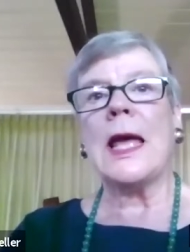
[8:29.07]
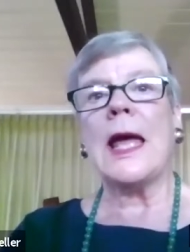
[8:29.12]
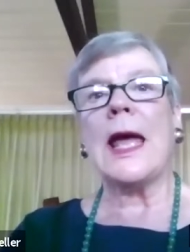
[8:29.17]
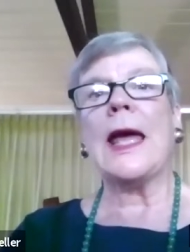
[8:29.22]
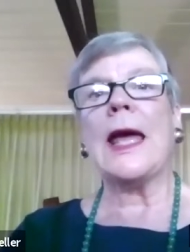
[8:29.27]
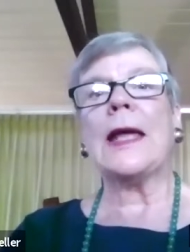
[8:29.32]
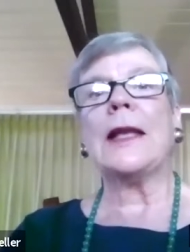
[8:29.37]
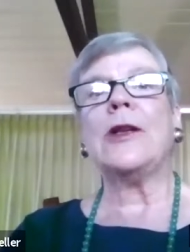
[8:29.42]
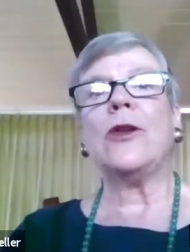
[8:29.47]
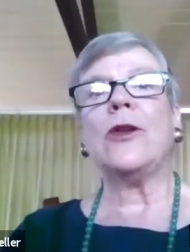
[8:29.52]

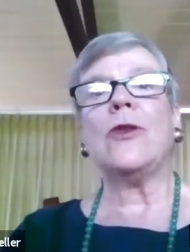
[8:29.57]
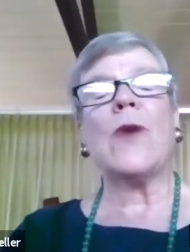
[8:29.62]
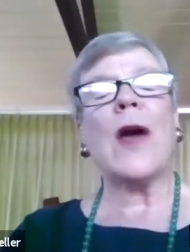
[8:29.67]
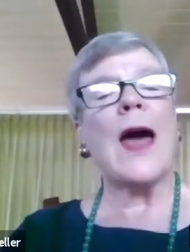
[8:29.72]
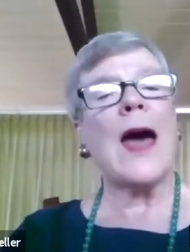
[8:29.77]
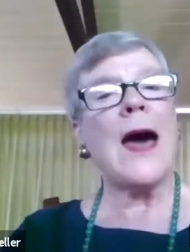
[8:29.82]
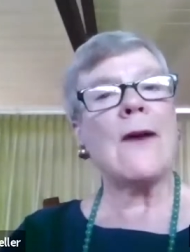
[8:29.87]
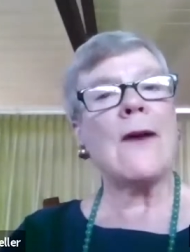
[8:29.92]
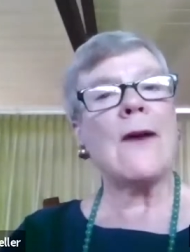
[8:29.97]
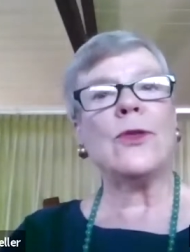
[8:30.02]
and you
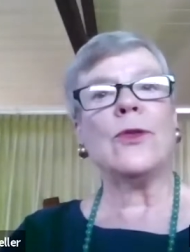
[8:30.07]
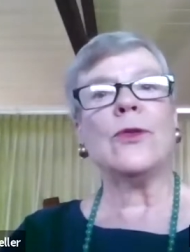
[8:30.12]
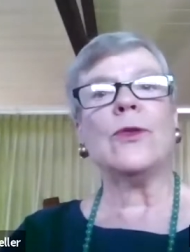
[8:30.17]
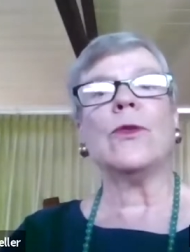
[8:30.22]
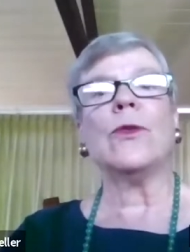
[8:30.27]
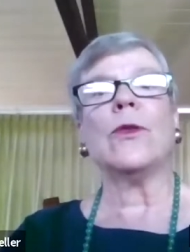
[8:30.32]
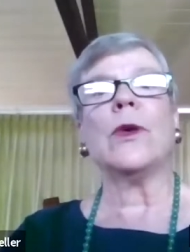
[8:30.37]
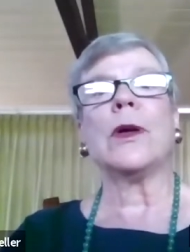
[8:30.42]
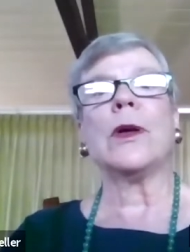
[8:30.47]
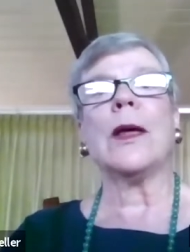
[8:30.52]
have
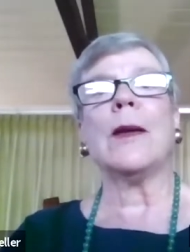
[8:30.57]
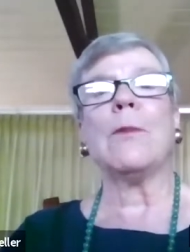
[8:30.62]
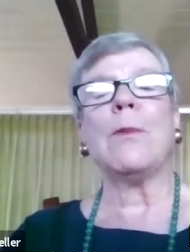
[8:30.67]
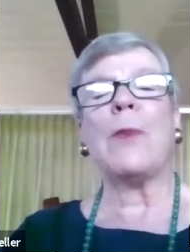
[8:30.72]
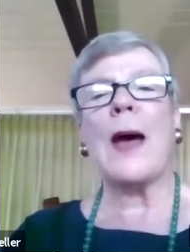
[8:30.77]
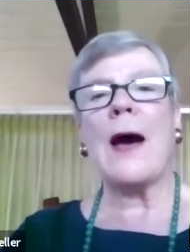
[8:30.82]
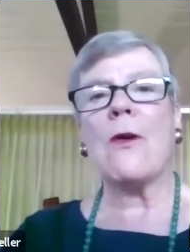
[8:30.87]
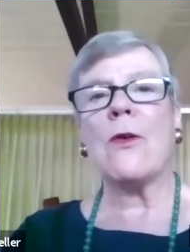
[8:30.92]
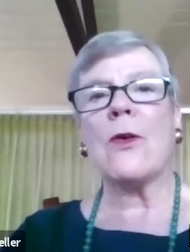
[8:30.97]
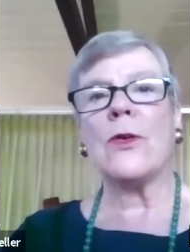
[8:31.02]
to
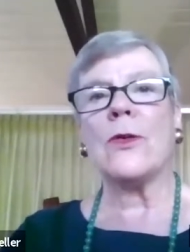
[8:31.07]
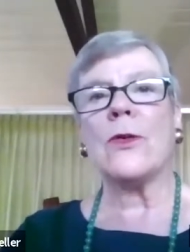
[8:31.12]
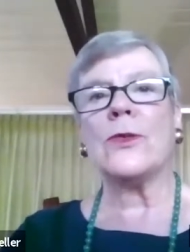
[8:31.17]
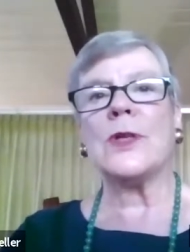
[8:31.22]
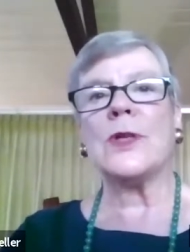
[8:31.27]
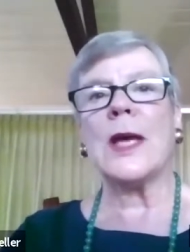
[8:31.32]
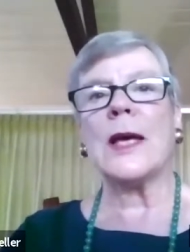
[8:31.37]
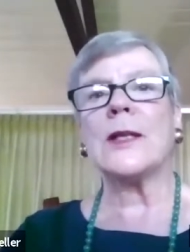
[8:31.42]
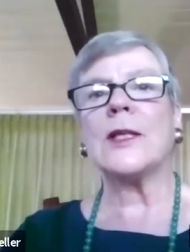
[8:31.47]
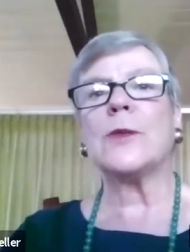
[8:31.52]
empower
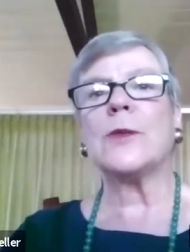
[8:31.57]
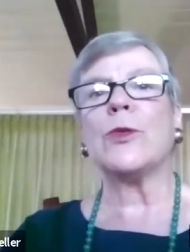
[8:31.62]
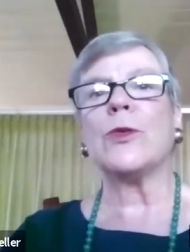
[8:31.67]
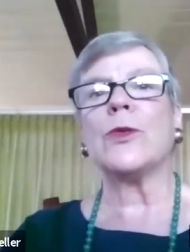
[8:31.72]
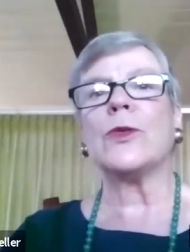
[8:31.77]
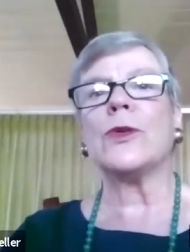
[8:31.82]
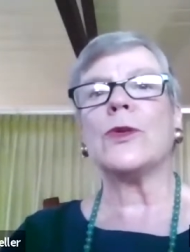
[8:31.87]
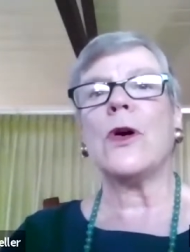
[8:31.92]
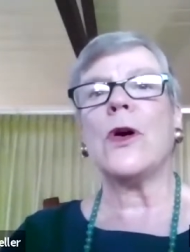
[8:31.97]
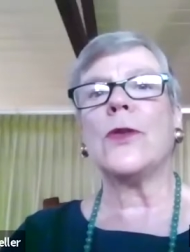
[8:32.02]
those
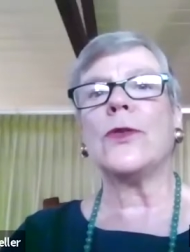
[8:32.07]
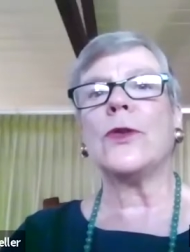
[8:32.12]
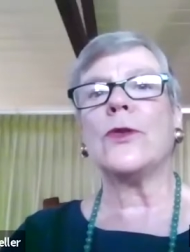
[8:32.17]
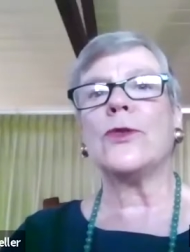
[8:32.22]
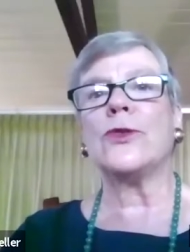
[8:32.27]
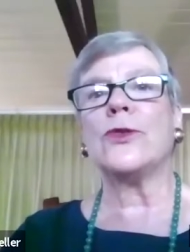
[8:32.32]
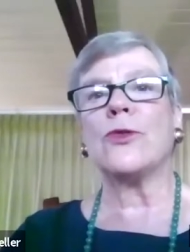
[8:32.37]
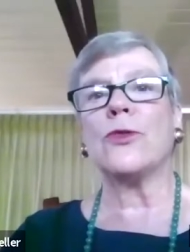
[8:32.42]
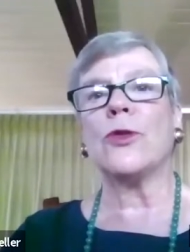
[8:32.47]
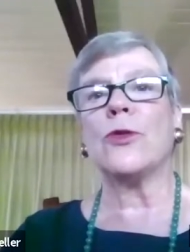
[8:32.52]
experts on
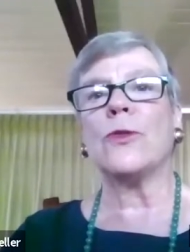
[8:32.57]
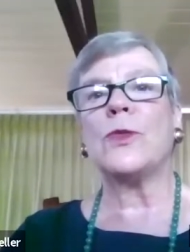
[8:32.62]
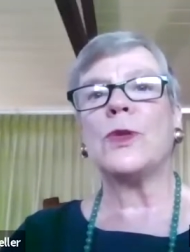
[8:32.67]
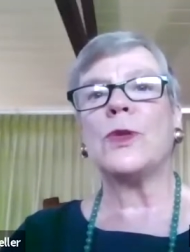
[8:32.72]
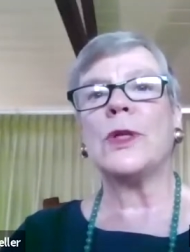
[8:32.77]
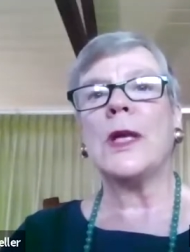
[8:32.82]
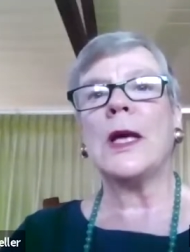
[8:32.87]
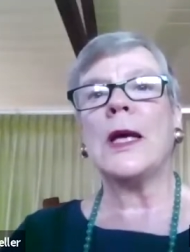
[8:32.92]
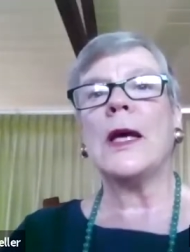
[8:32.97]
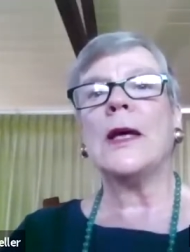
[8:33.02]
those
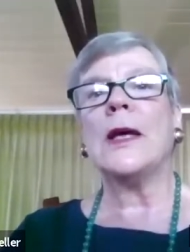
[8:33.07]
groups